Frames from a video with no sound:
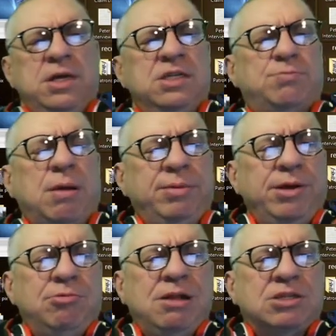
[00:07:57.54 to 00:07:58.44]
He is
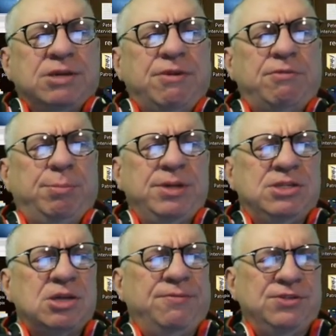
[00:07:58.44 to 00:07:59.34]
probably a relative of a
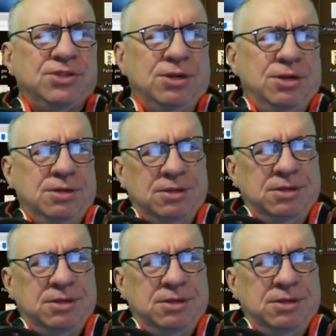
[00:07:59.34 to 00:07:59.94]
police officer.